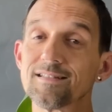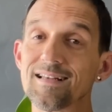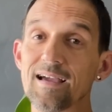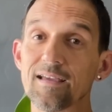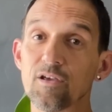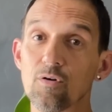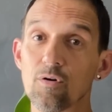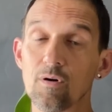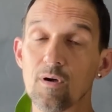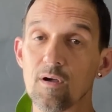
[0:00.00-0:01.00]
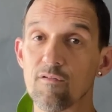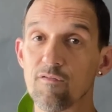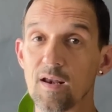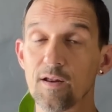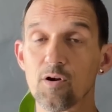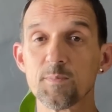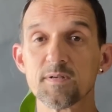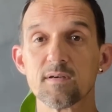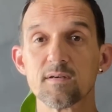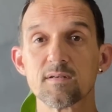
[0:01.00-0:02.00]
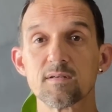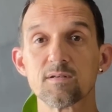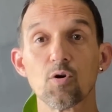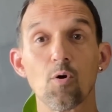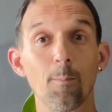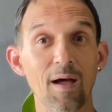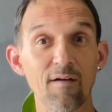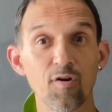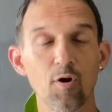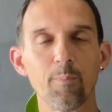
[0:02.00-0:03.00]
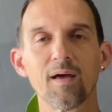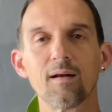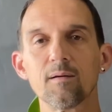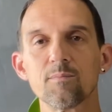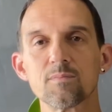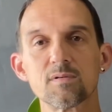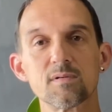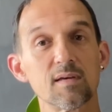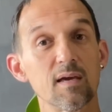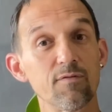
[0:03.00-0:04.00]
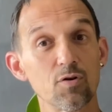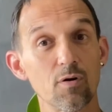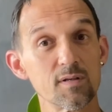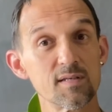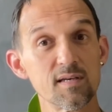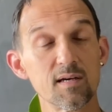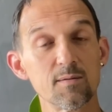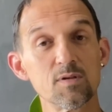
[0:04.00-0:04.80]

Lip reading: like your Phalaenopsis, your Paphiopedilums, even your Oncidiums